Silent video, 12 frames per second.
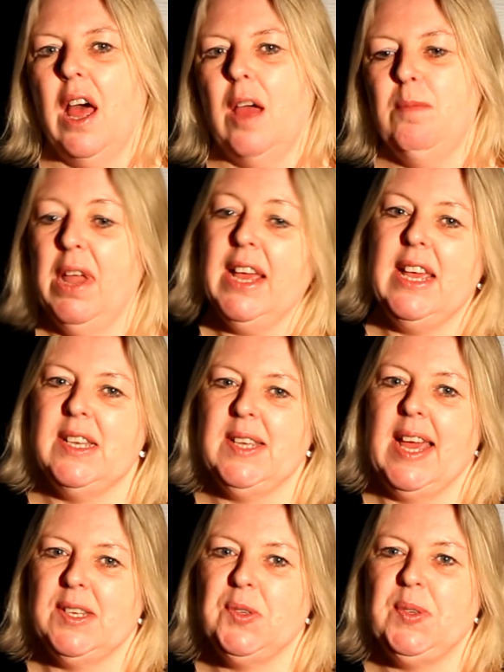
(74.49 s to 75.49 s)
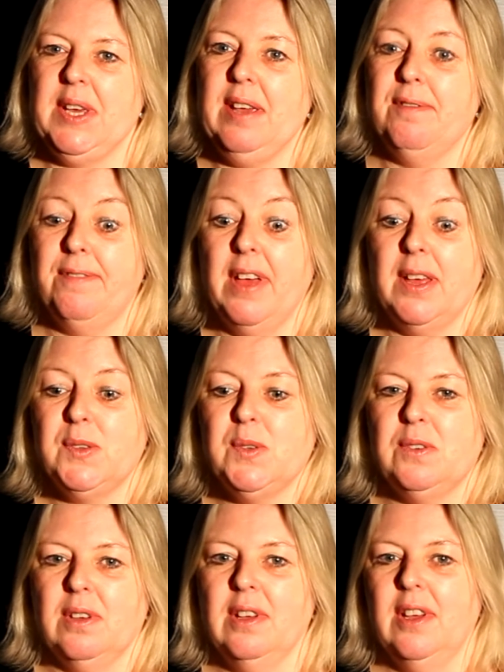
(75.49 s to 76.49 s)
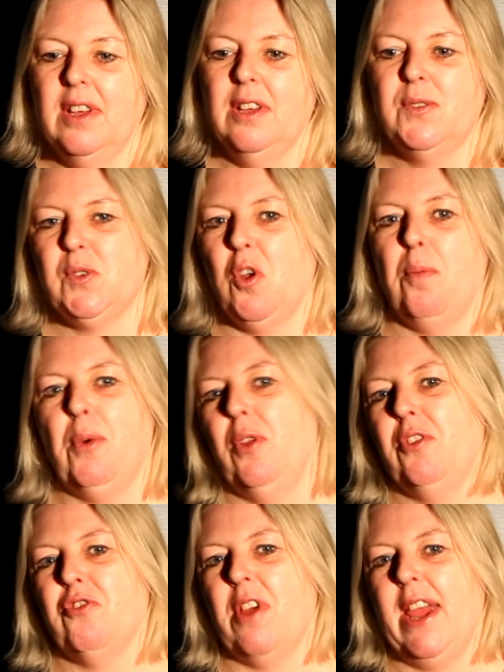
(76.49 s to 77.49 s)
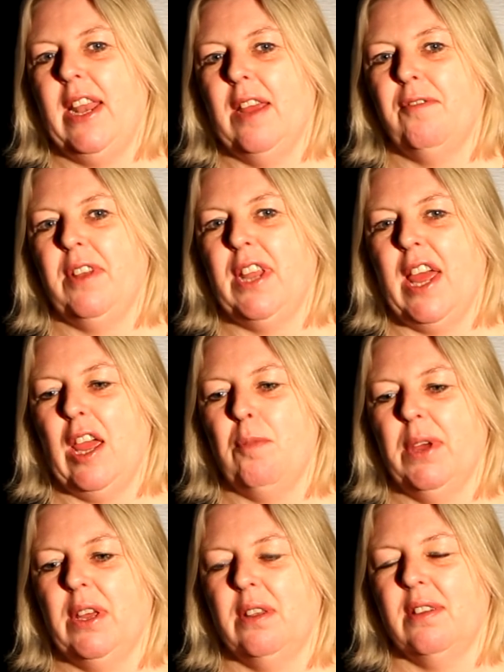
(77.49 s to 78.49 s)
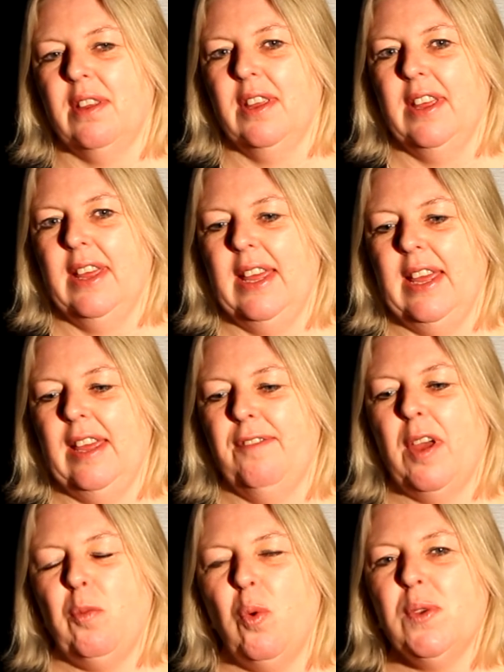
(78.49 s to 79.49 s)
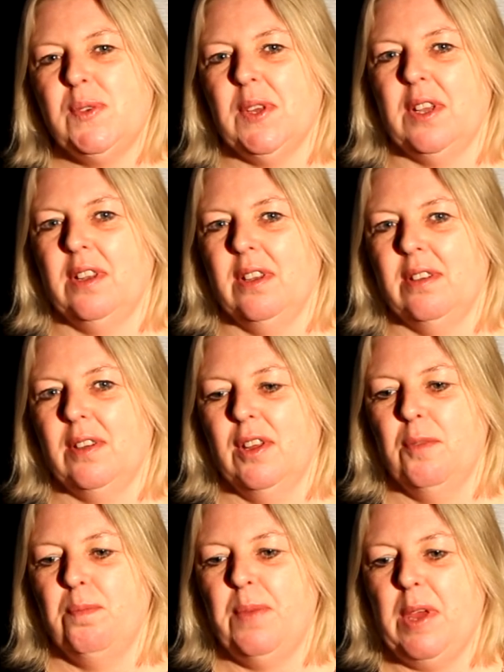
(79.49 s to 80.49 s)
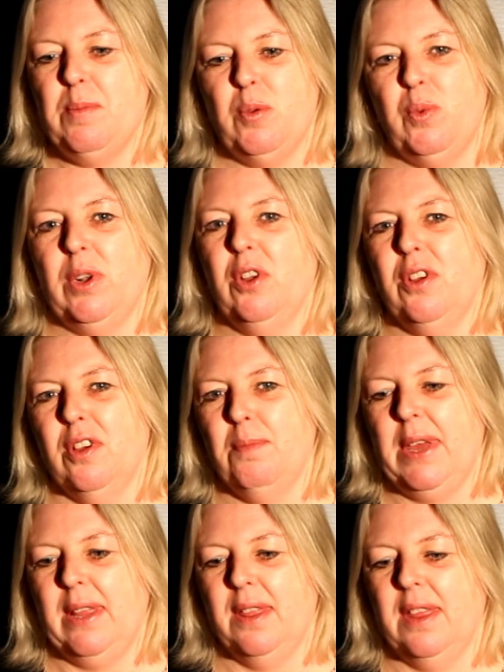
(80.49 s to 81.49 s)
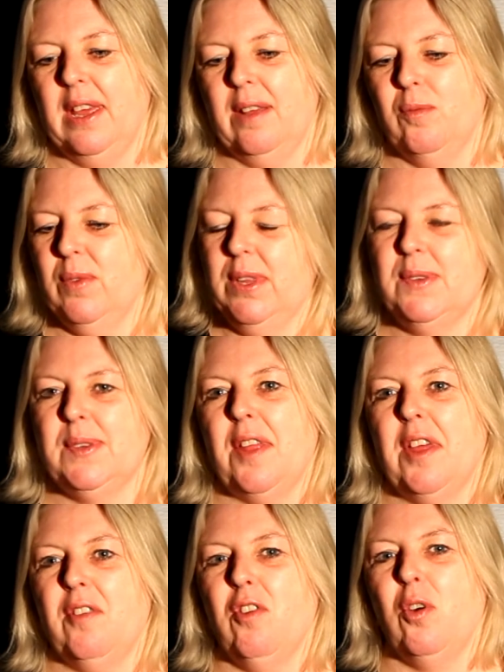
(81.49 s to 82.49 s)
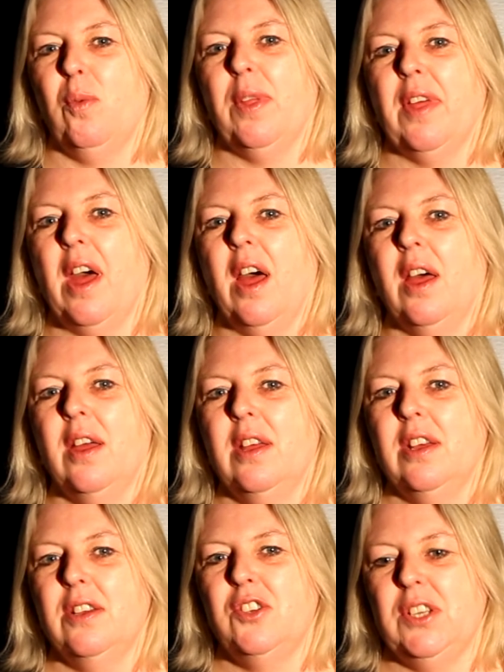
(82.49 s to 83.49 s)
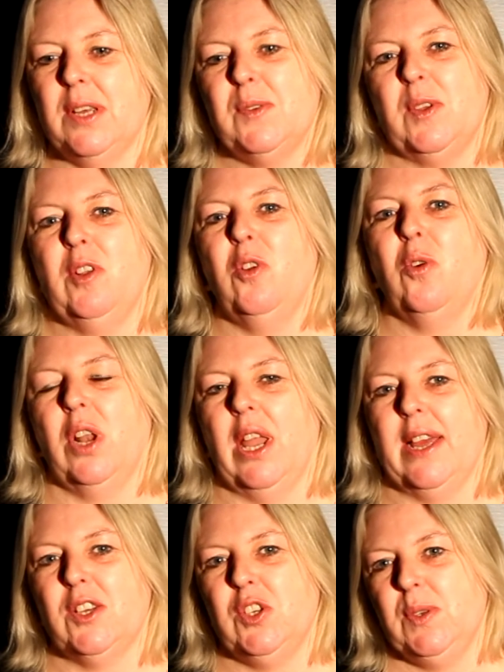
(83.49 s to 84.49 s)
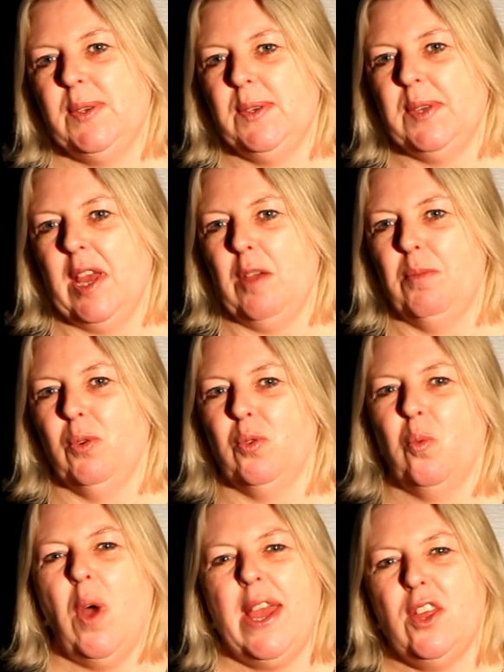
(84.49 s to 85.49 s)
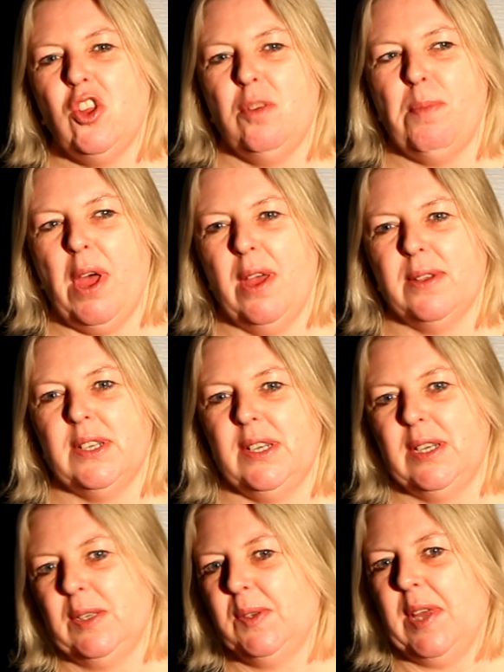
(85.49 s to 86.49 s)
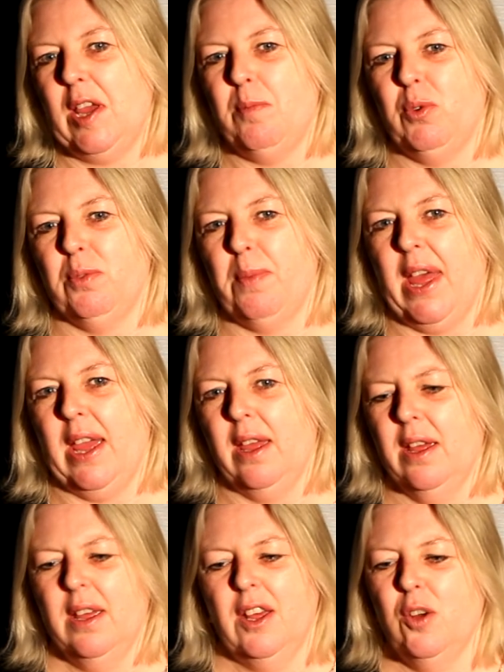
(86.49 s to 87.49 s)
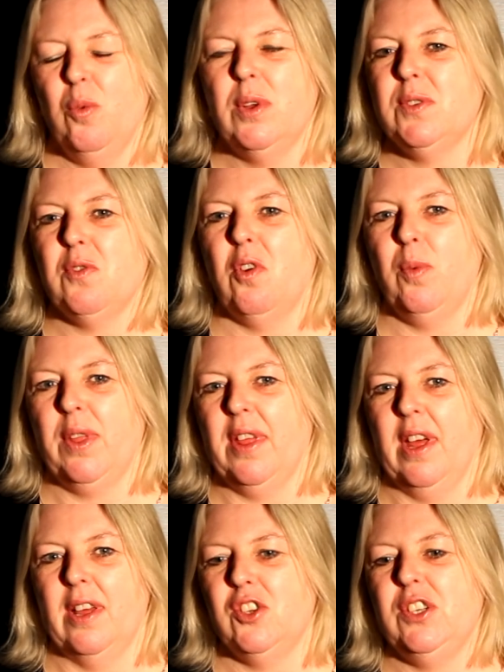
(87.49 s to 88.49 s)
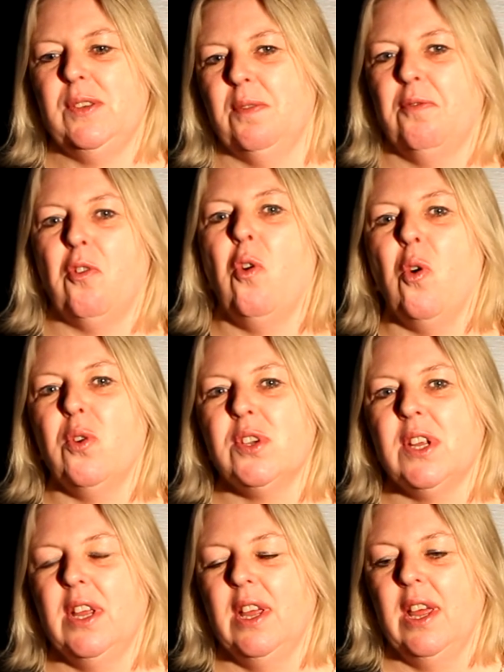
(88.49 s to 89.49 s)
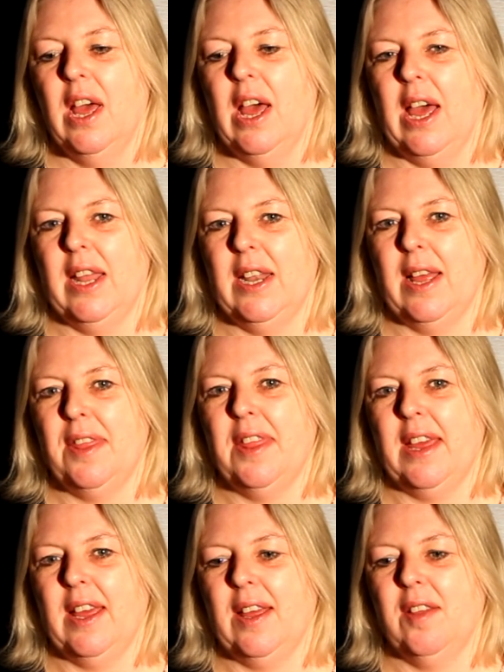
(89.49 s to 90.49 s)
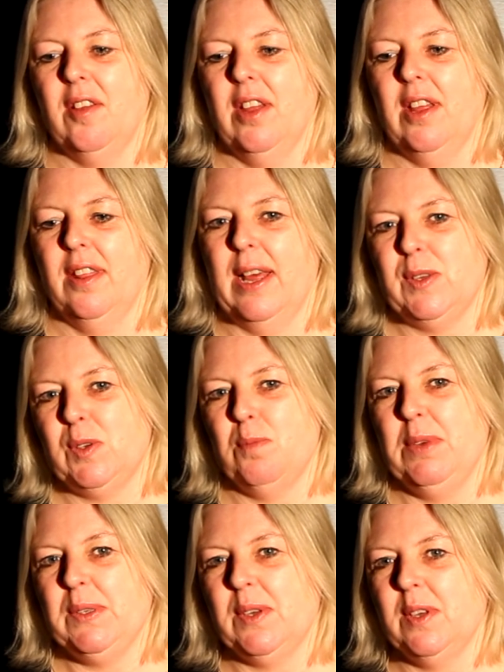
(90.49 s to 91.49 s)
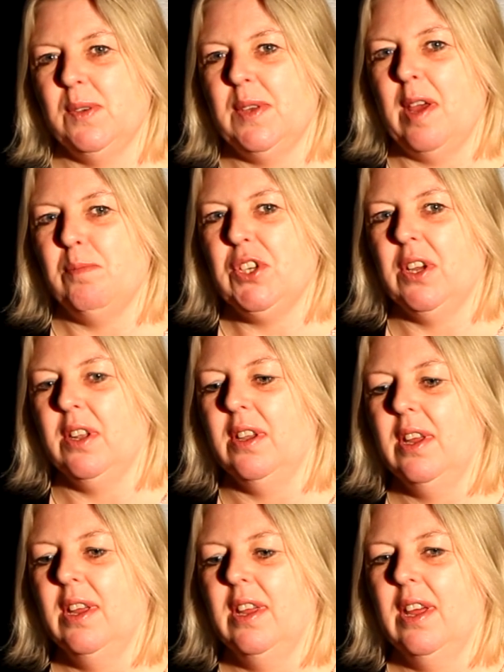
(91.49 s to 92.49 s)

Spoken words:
I'm lucky to get a seat first stop on the train every day, but if I wasn't, people would look at me and think, well, there's nothing wrong with her. She doesn't look like she's disabled. Why is she parked in a disabled bay? What's wrong with her? She's a fraud. And I think that's a misconception.